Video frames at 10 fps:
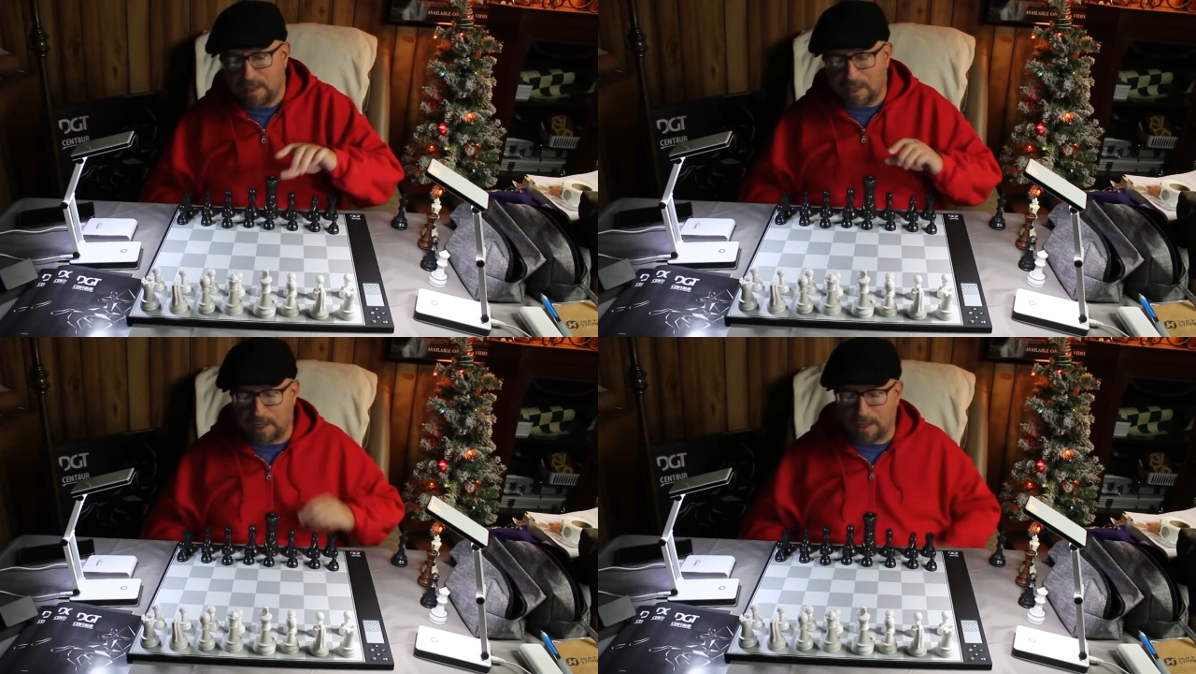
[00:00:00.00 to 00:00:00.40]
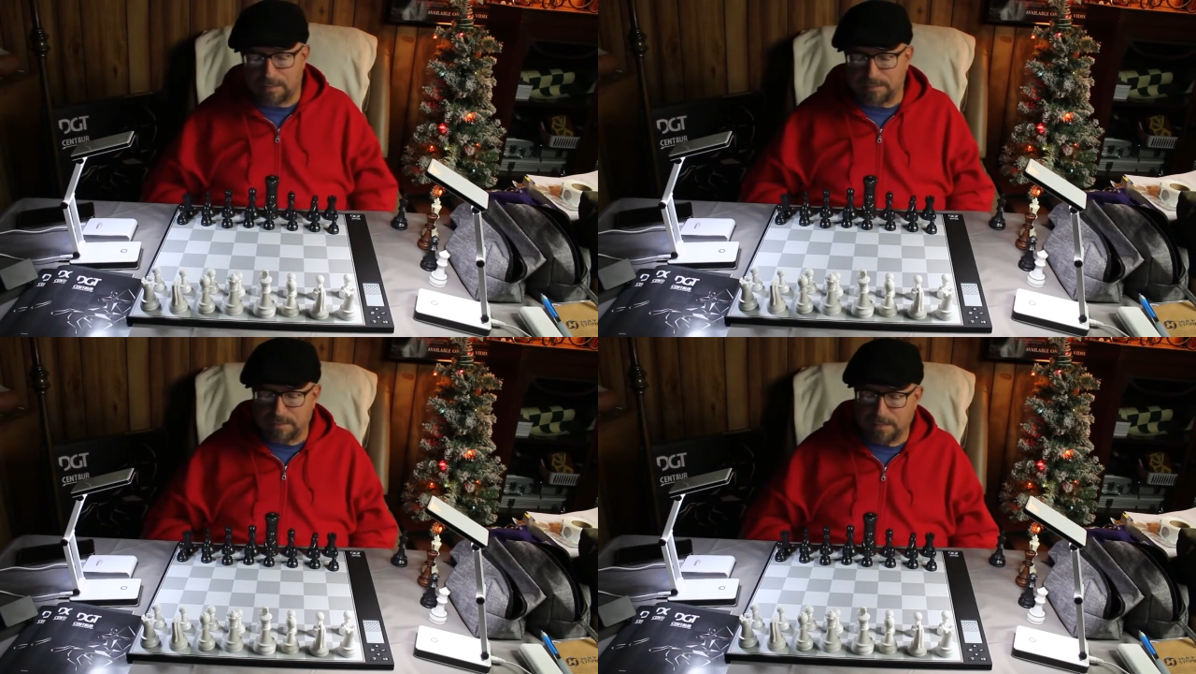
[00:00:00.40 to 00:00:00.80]

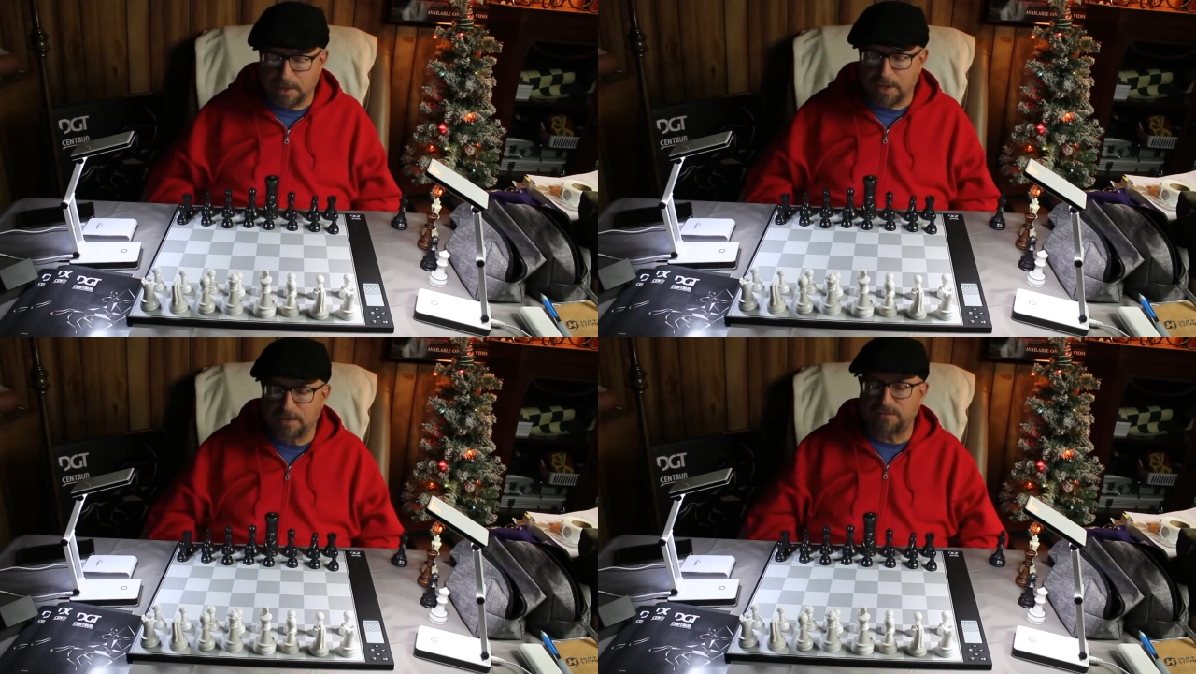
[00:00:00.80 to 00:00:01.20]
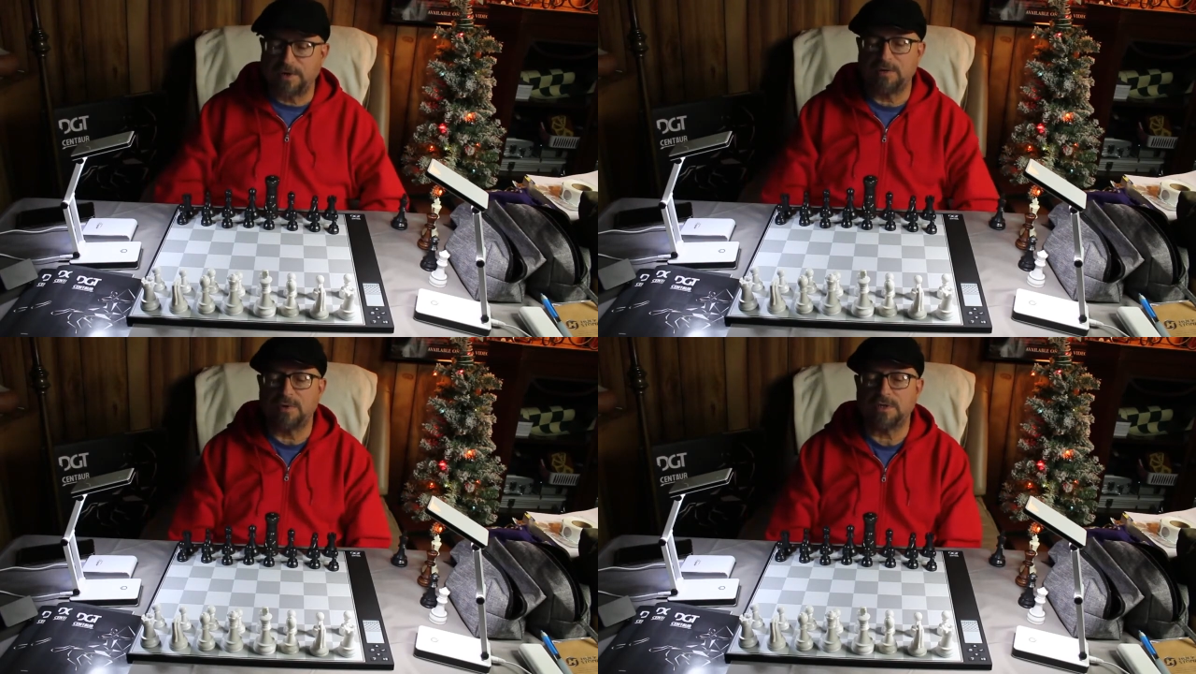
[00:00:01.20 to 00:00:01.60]
um, it is
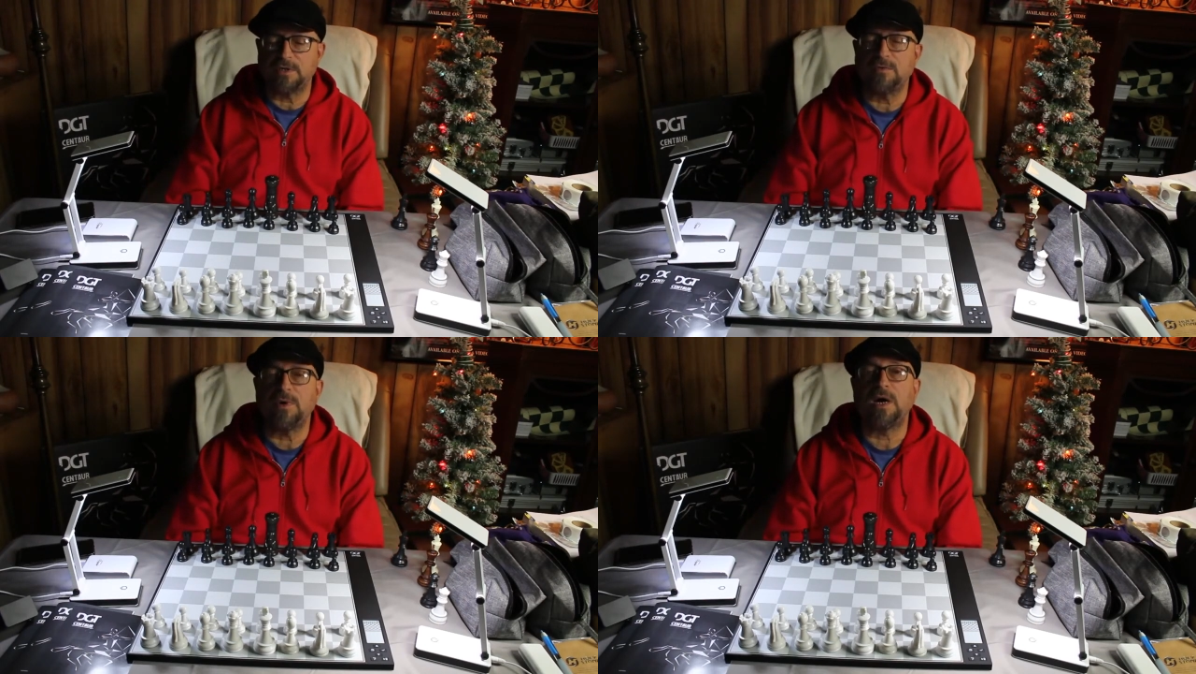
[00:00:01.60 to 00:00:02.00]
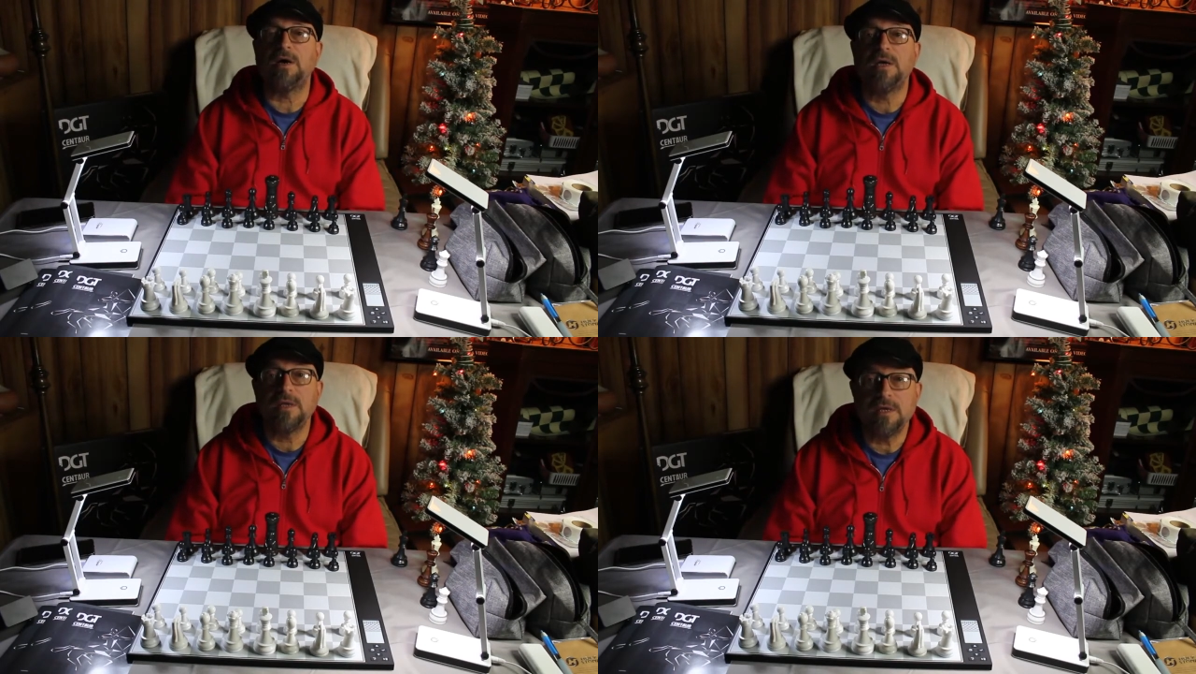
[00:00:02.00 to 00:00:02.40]
fun once in a
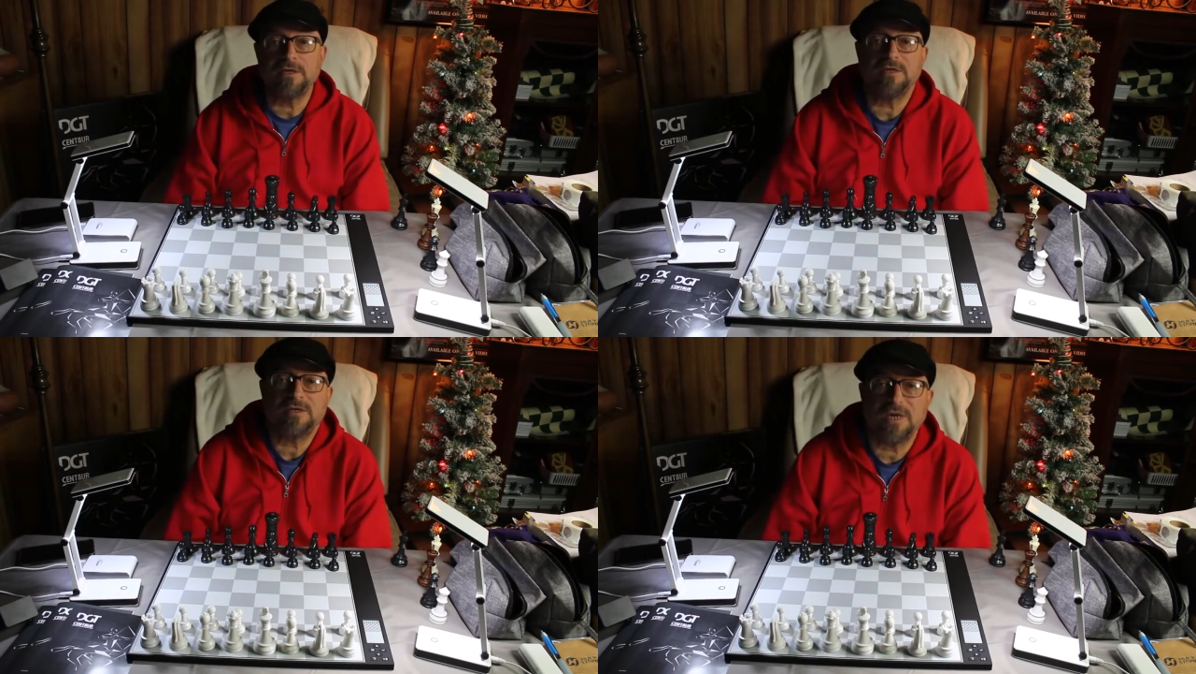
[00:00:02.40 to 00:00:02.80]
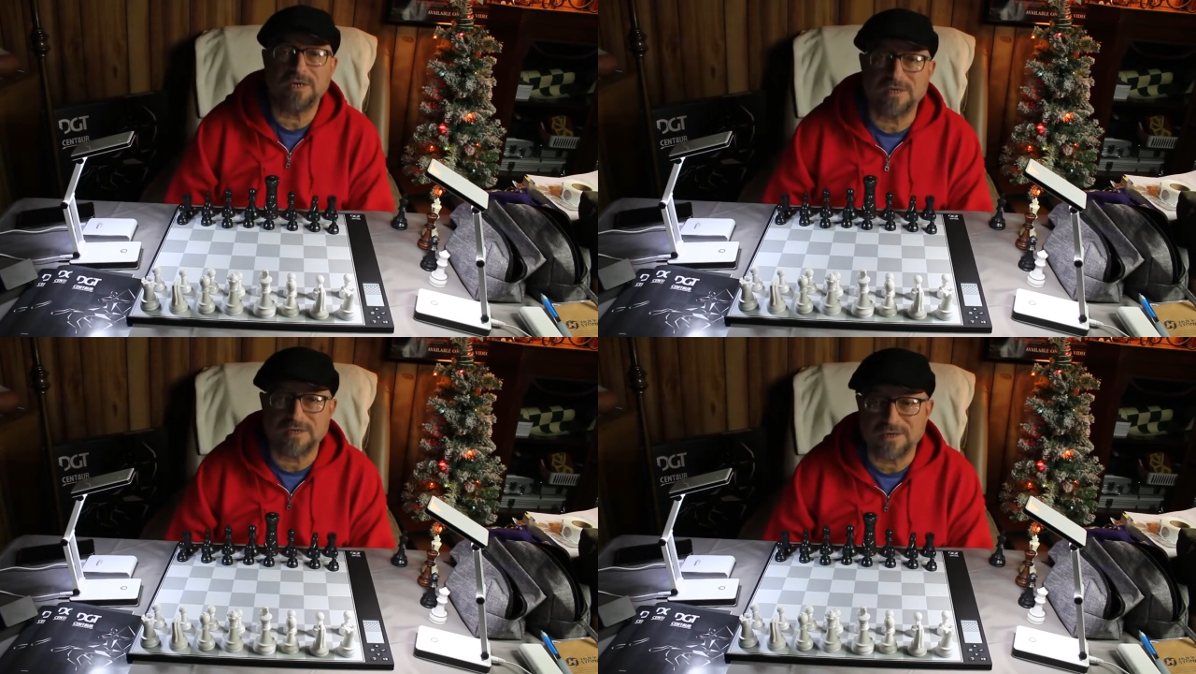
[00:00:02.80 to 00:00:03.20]
while it just
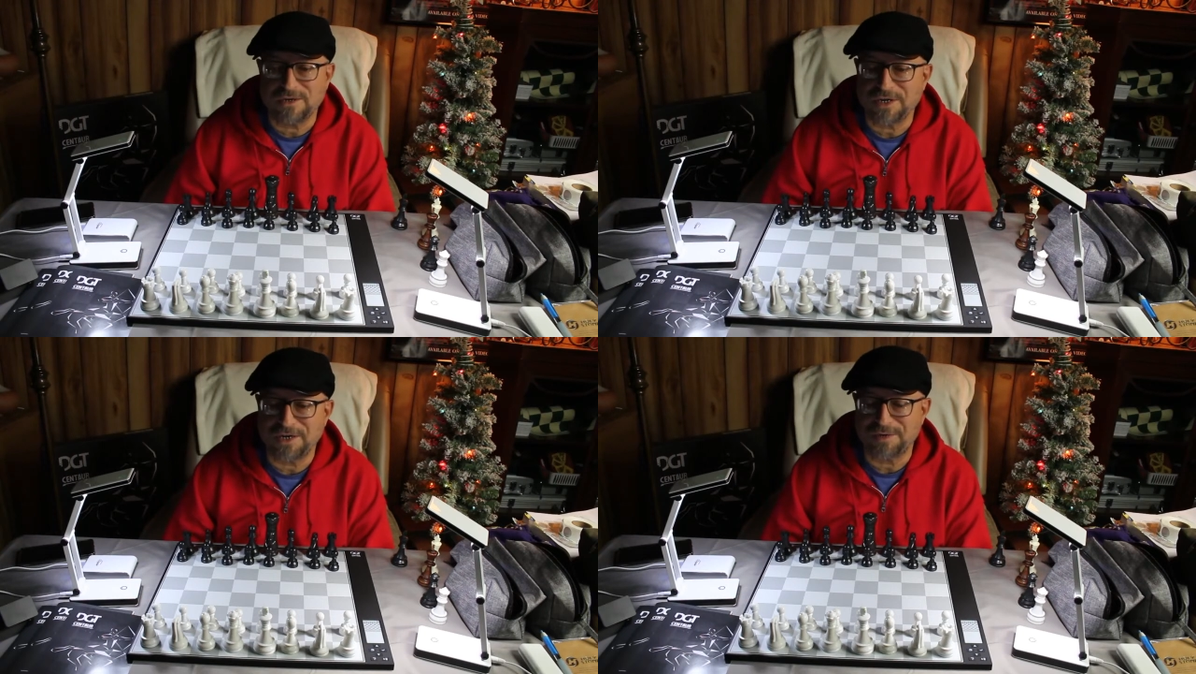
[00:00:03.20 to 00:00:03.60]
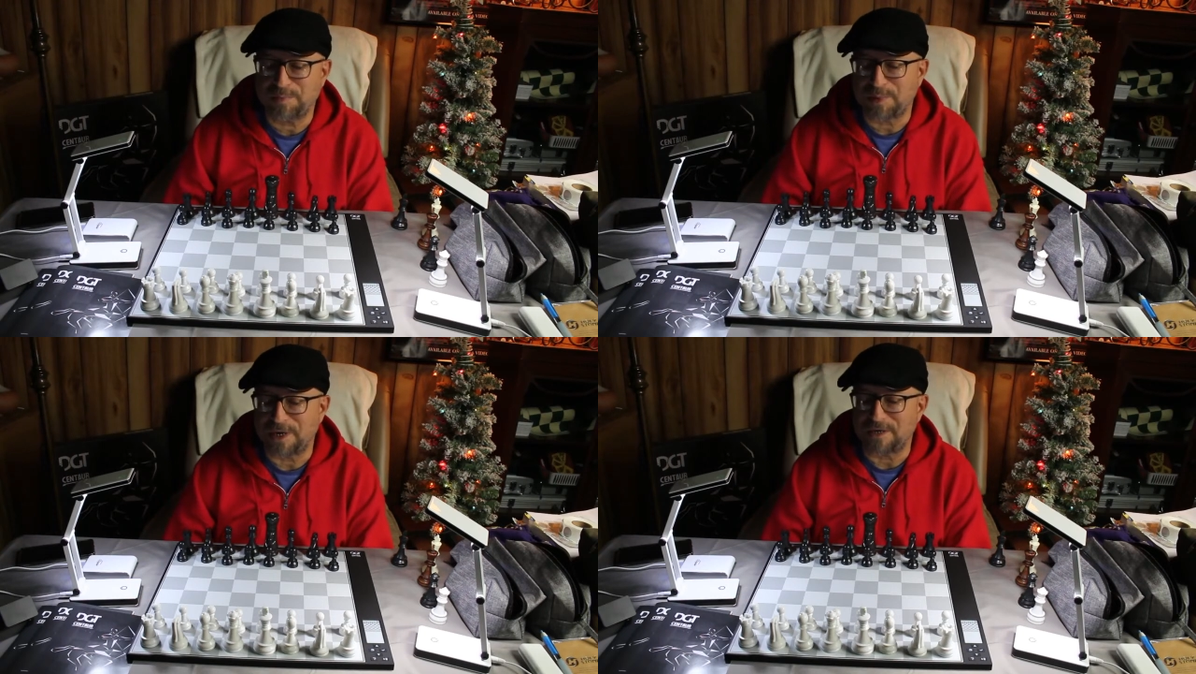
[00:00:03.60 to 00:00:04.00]
changes you change the
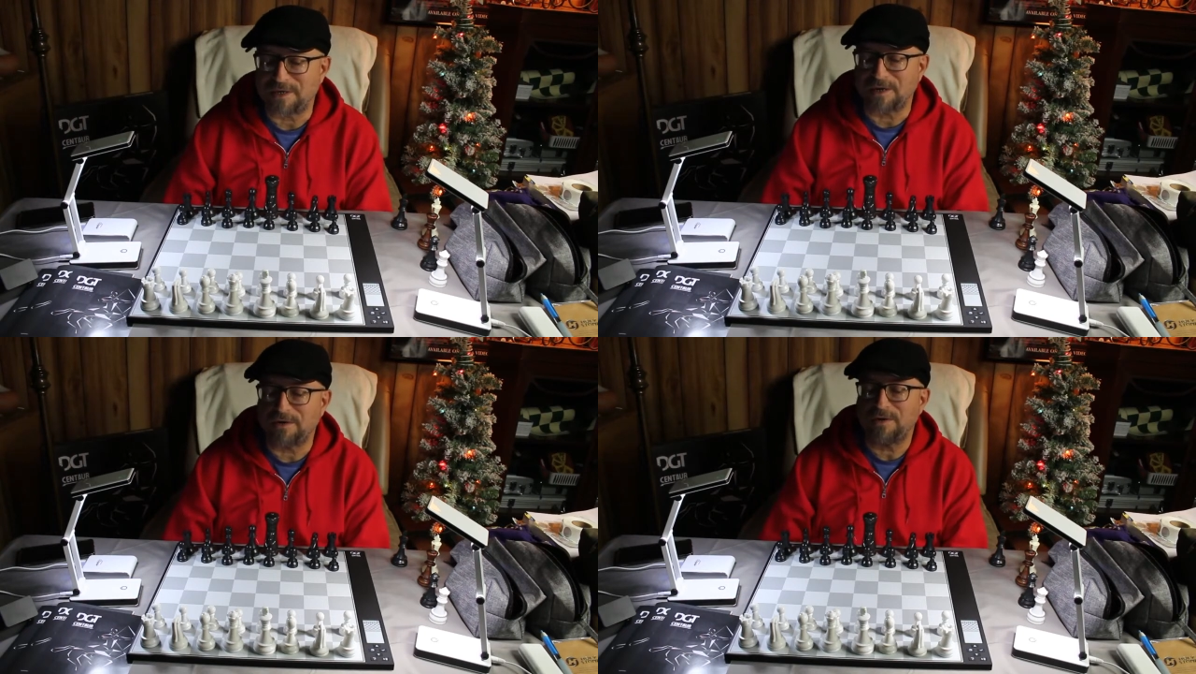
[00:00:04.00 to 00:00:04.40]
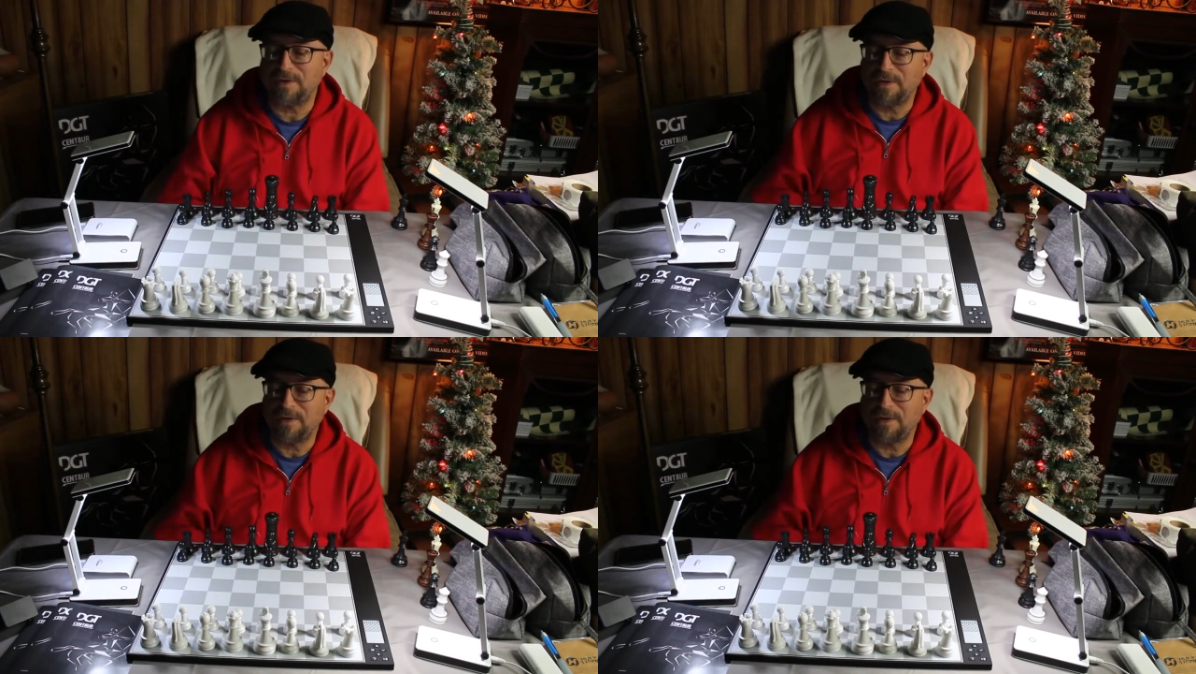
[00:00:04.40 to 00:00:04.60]
pace you know